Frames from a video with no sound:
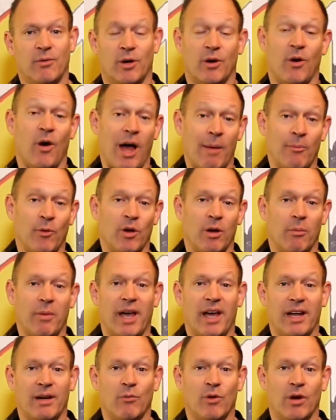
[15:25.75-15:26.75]
what I'm all
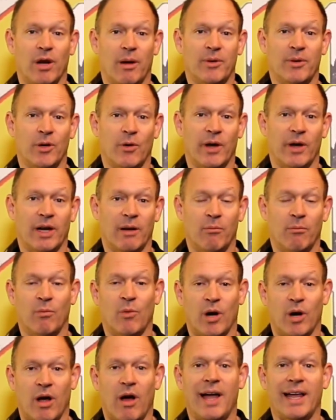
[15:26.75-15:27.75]
about in what I'm doing and
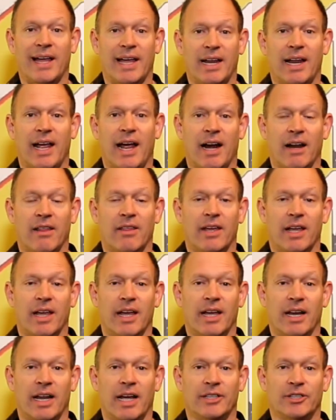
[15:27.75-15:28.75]
what I get out of the
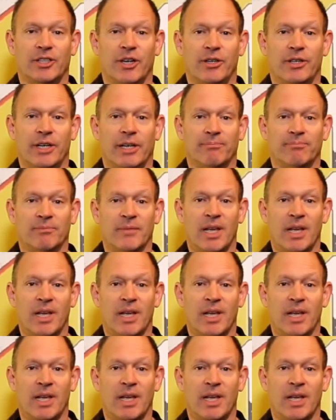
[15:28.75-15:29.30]
ELR shooting.